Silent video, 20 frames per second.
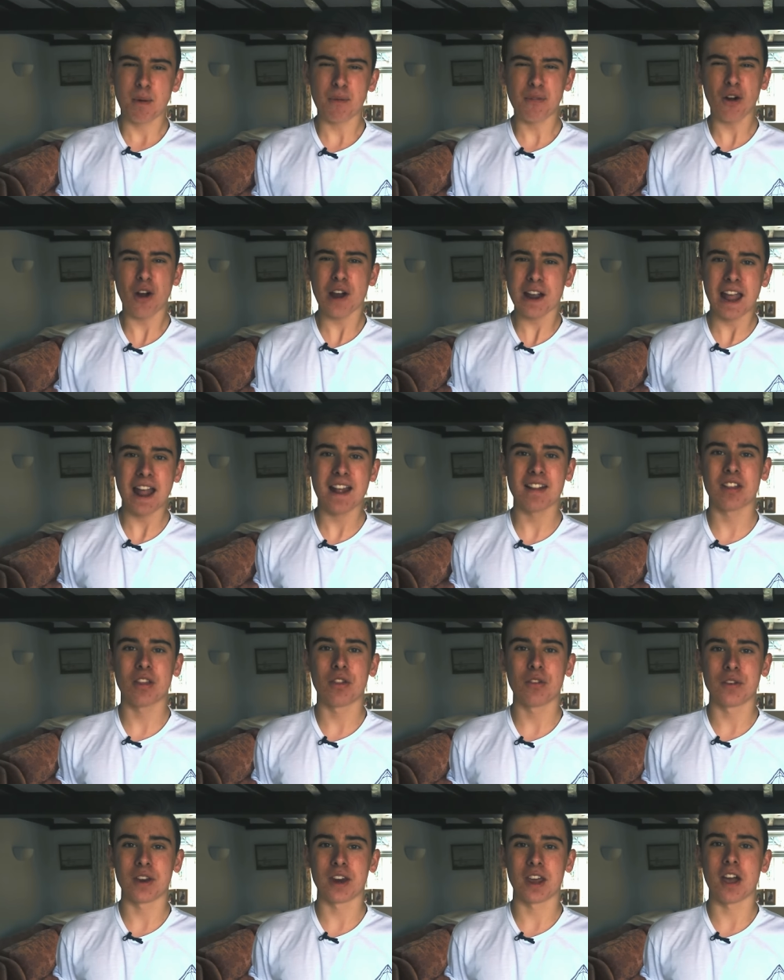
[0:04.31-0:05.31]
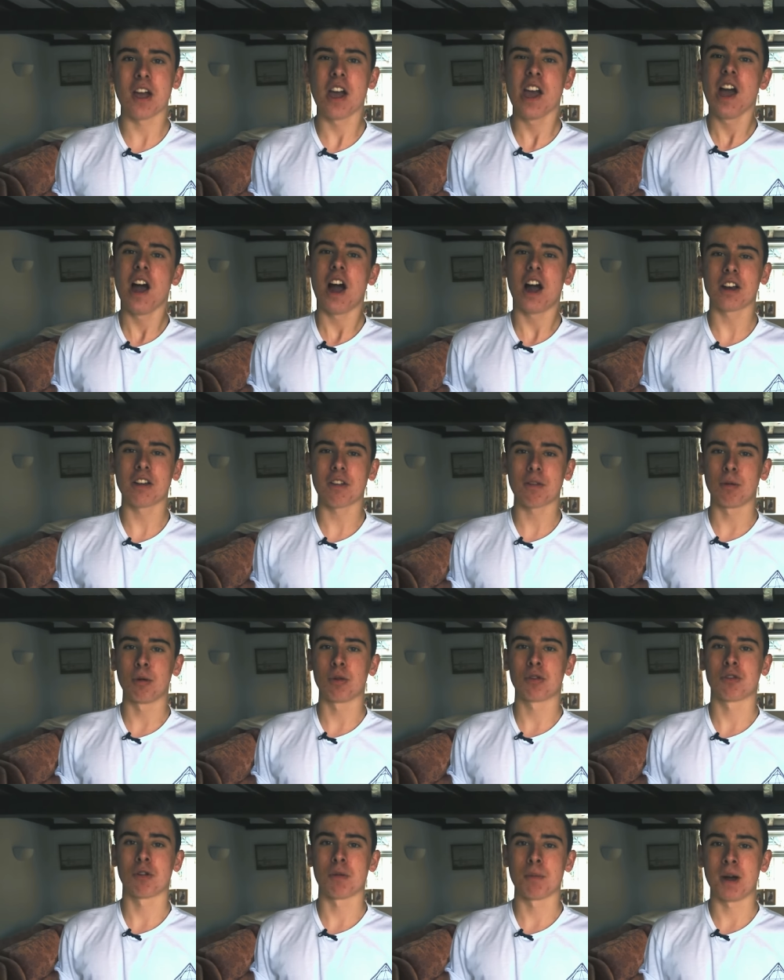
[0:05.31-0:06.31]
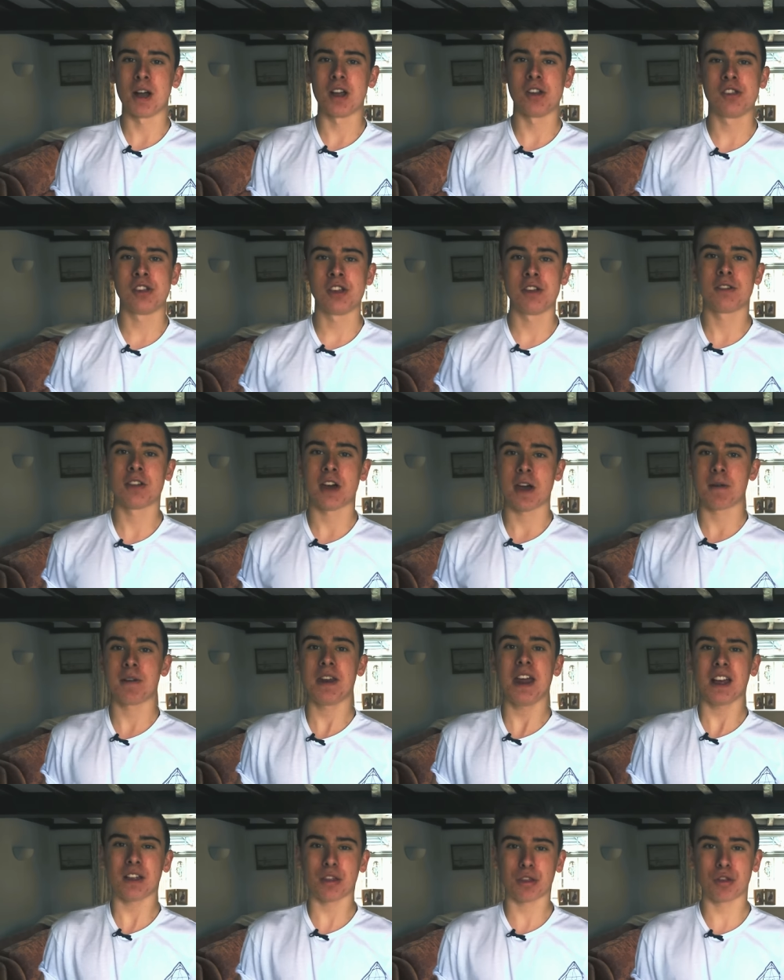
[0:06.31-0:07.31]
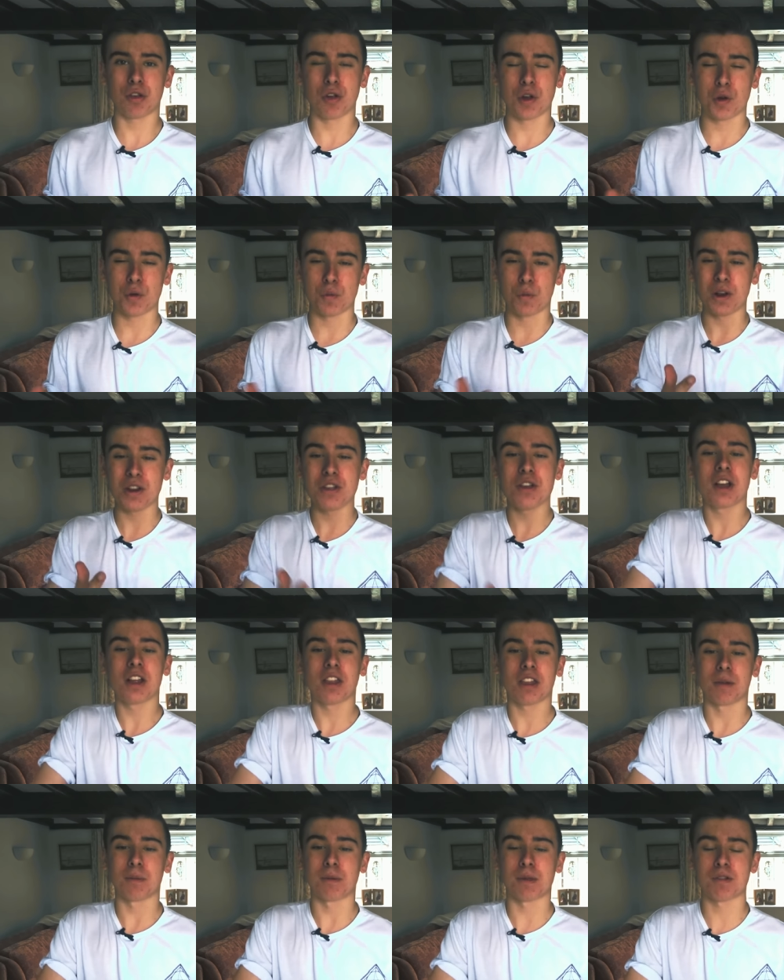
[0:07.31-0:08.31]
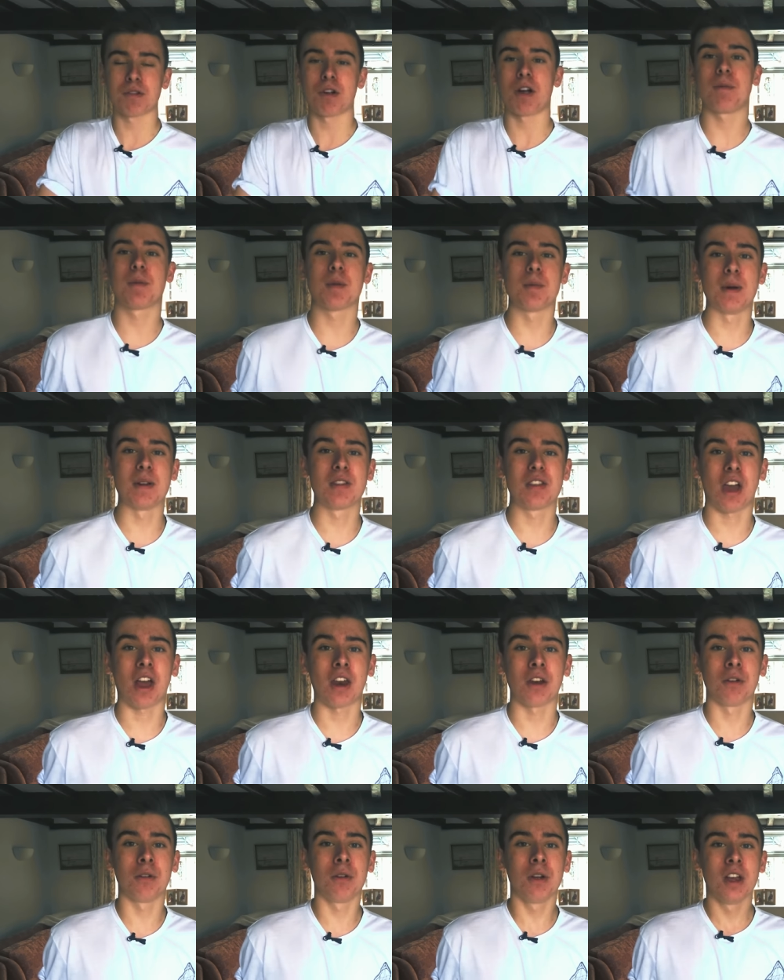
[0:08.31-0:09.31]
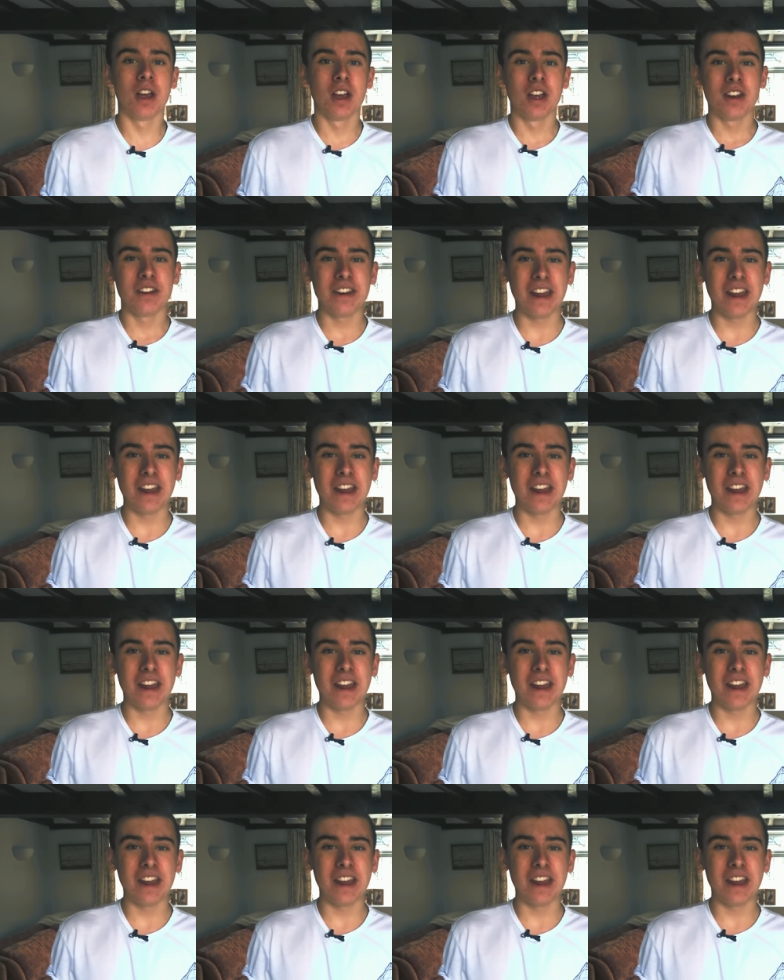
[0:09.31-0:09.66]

Before I get into the video, I just want to remind you that next to, when you subscribe to my channel,